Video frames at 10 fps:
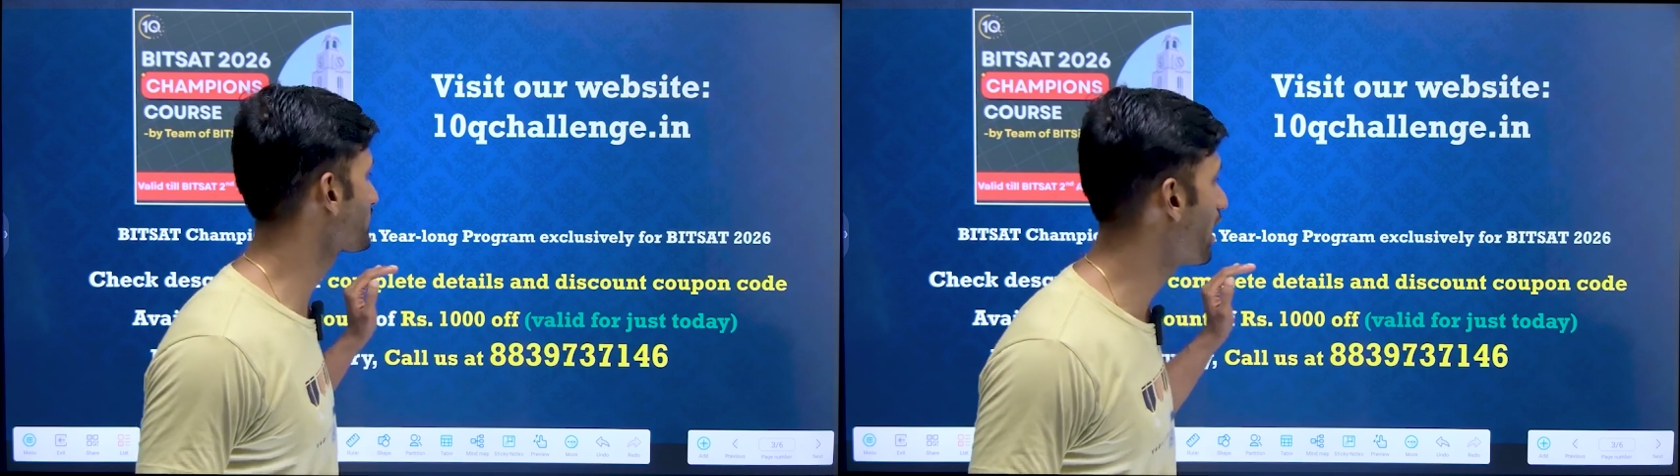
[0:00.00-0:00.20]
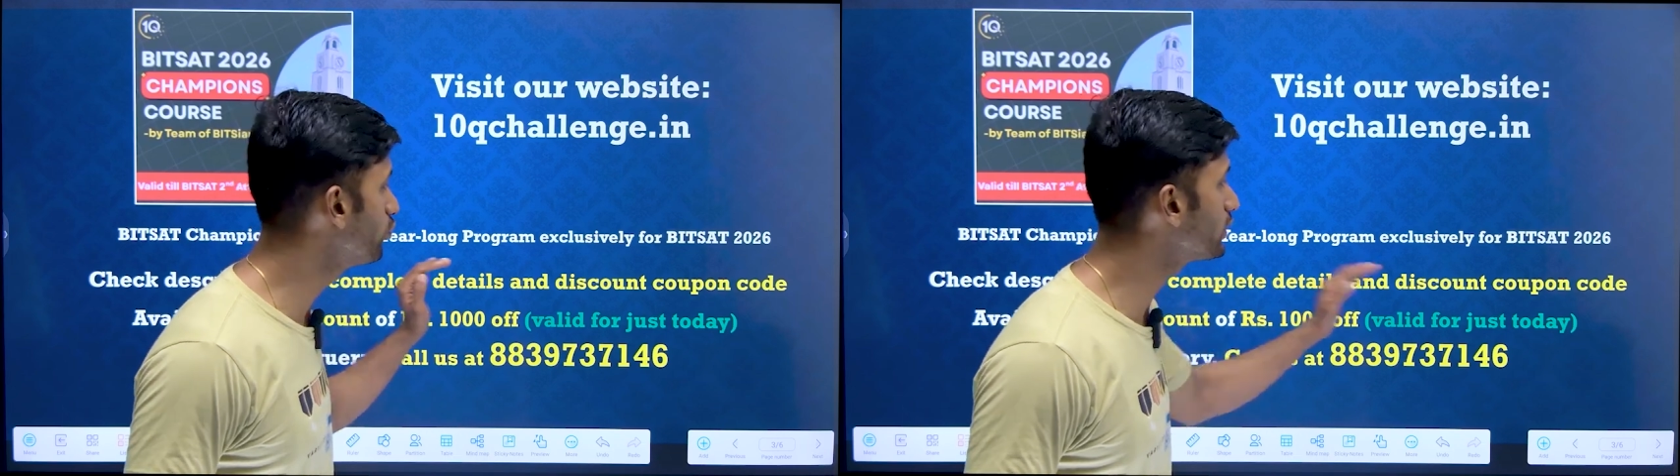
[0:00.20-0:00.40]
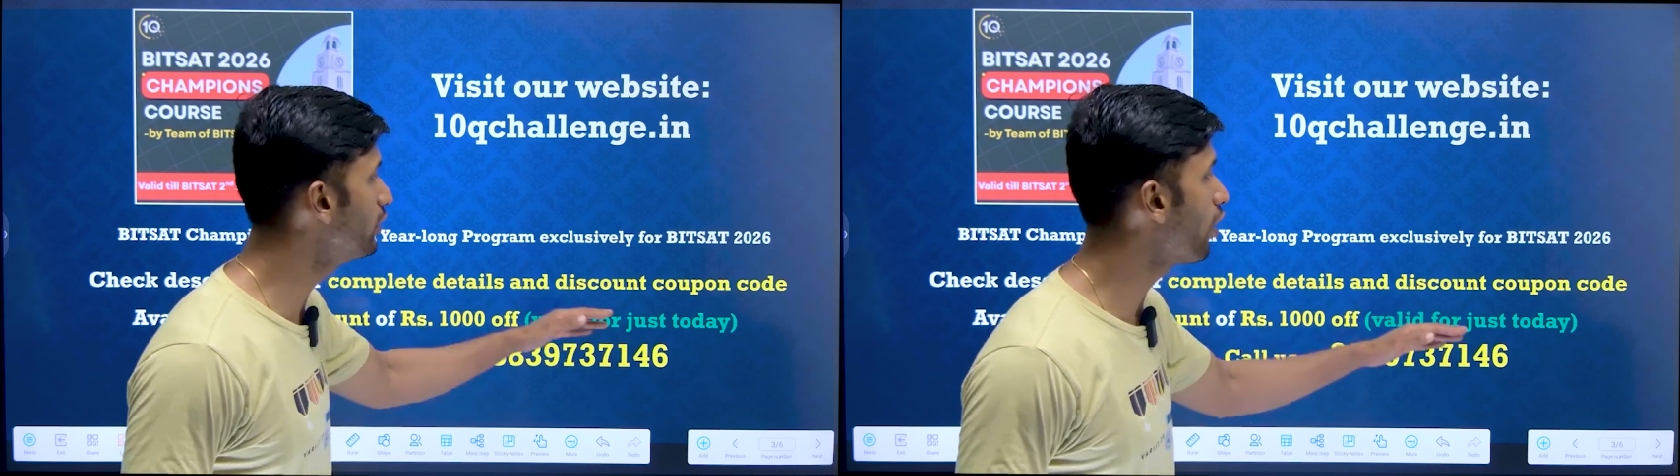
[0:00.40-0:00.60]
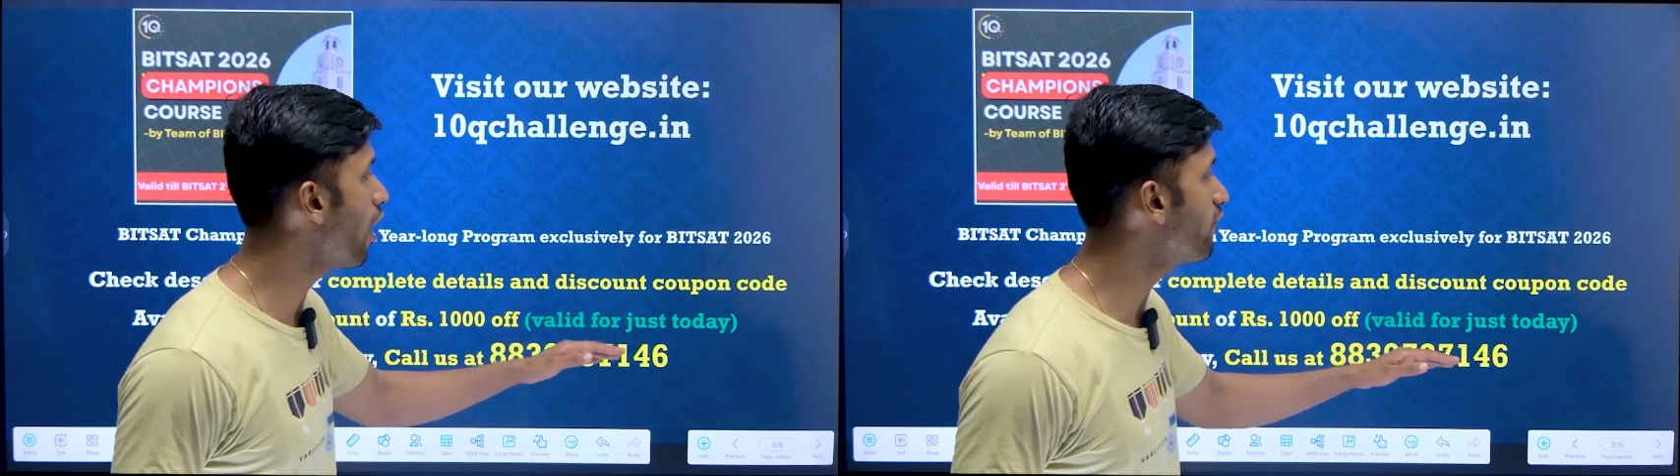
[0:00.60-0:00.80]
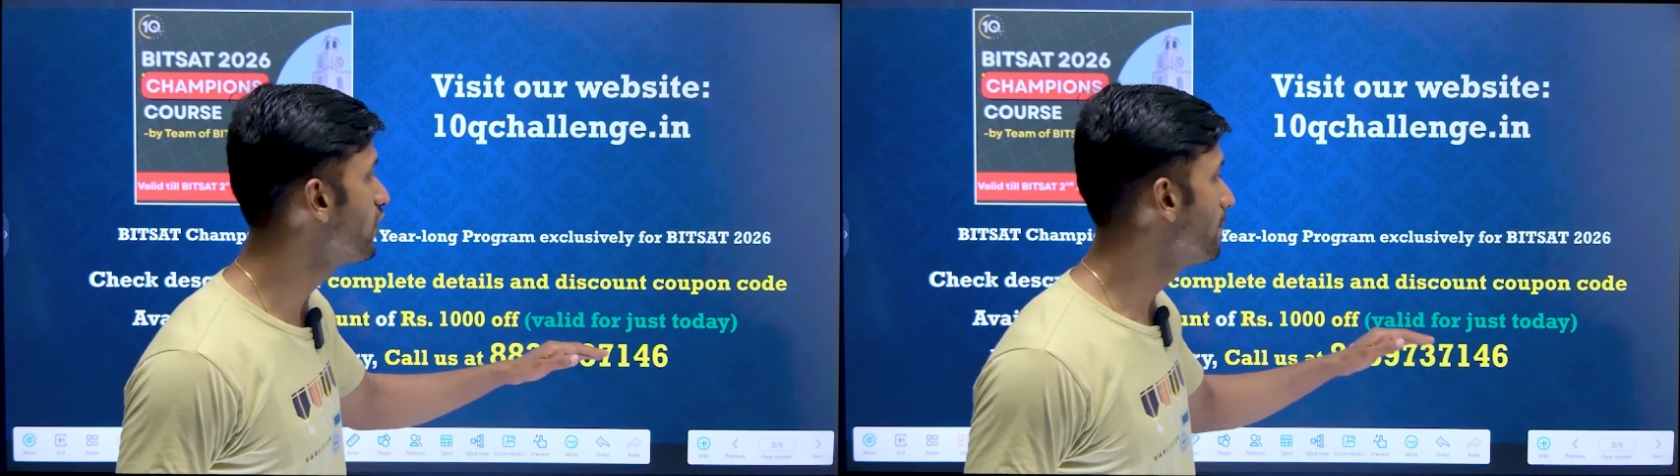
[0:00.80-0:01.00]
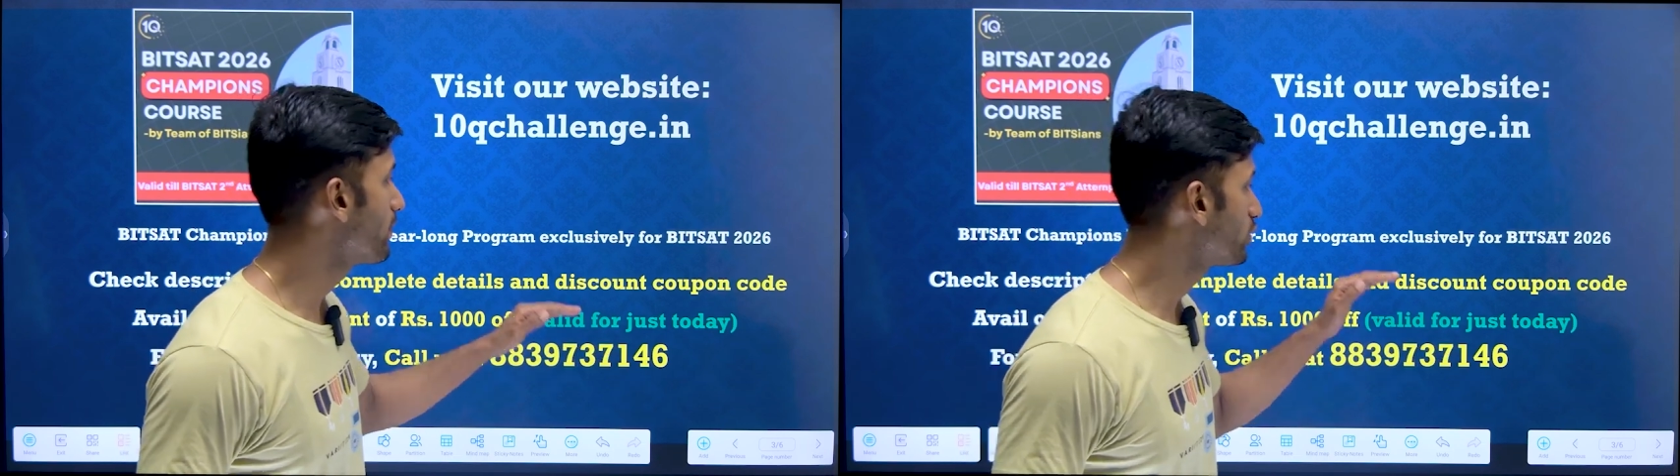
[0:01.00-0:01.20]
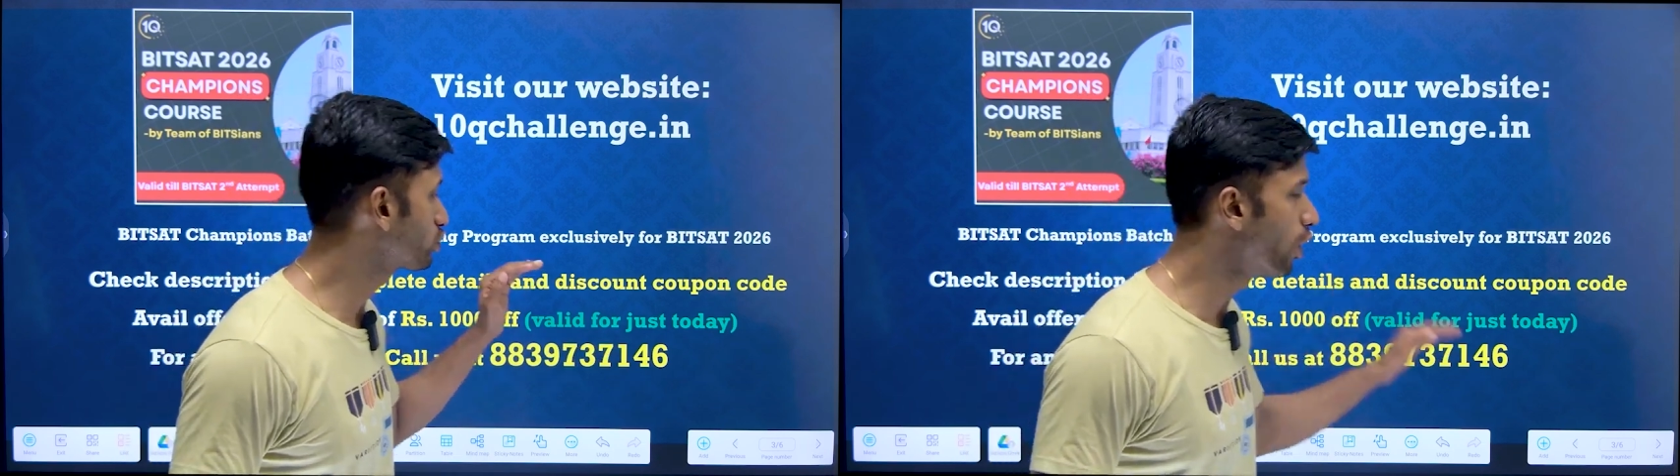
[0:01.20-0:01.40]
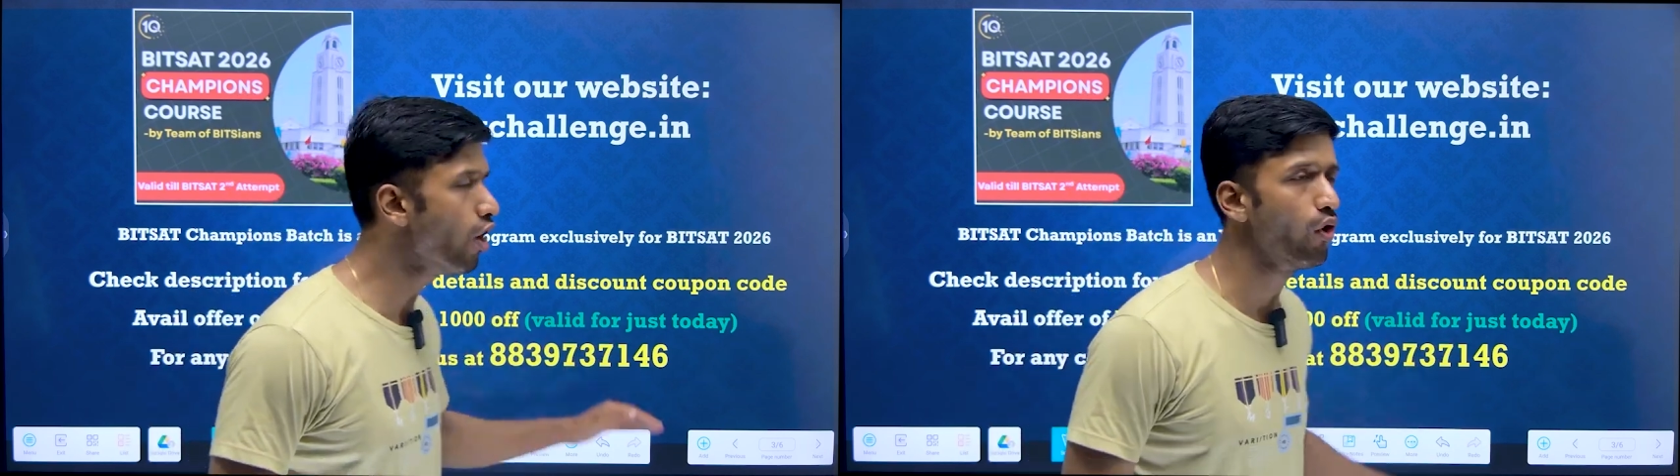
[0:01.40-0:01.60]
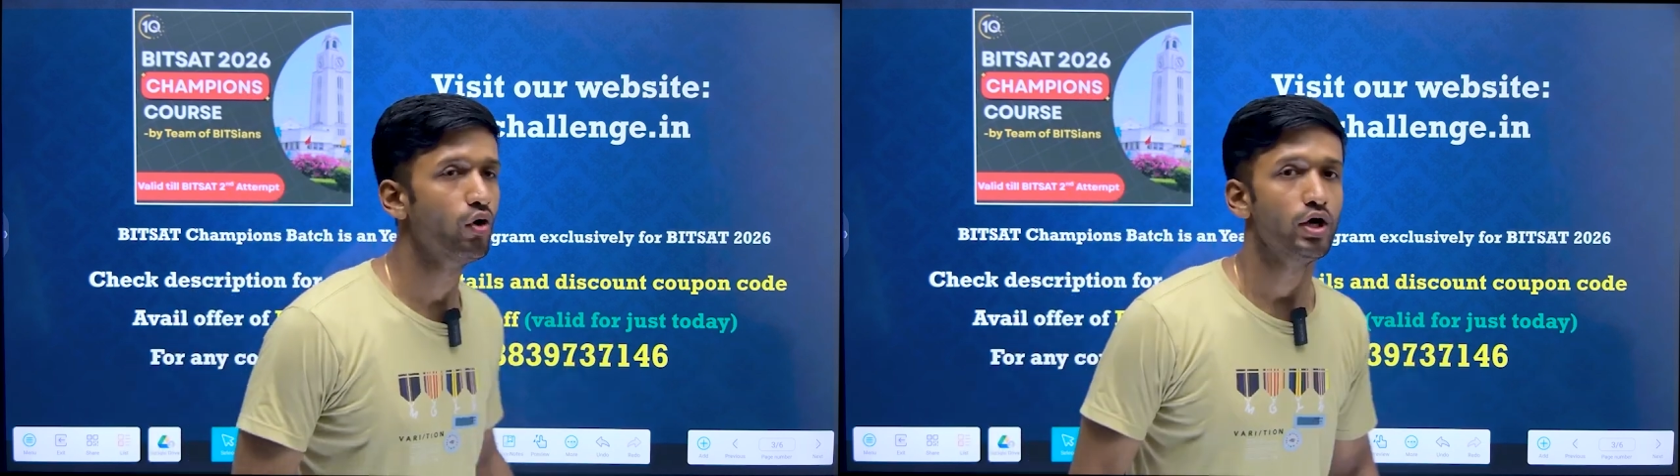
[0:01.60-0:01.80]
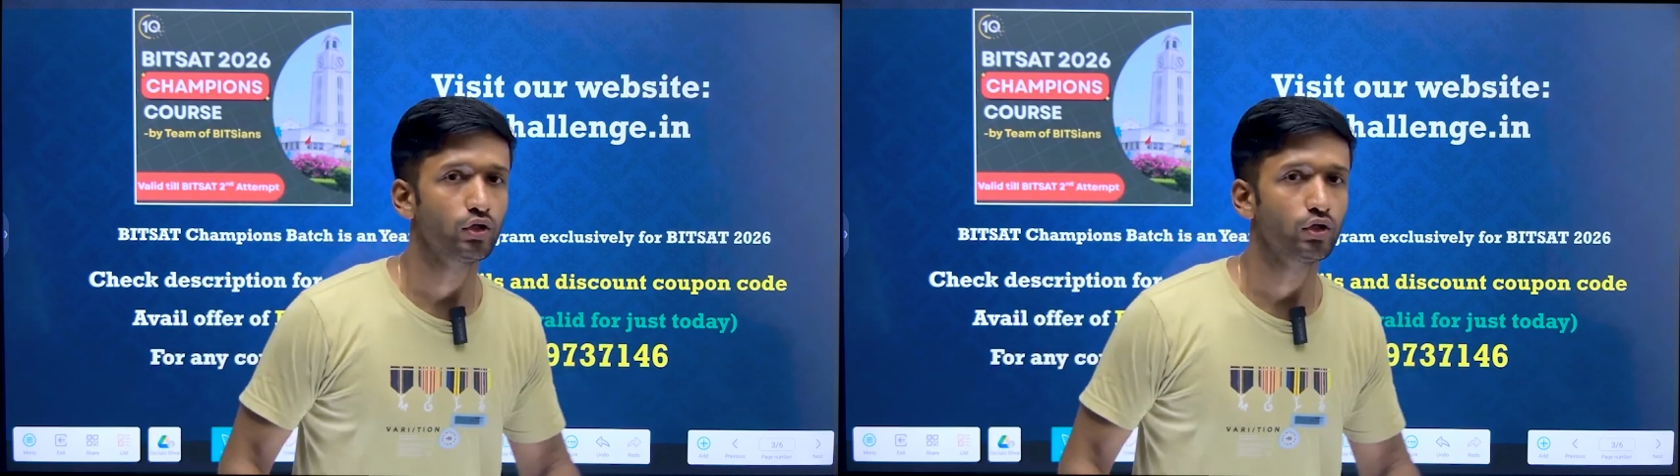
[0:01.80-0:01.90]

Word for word: 1000 off. So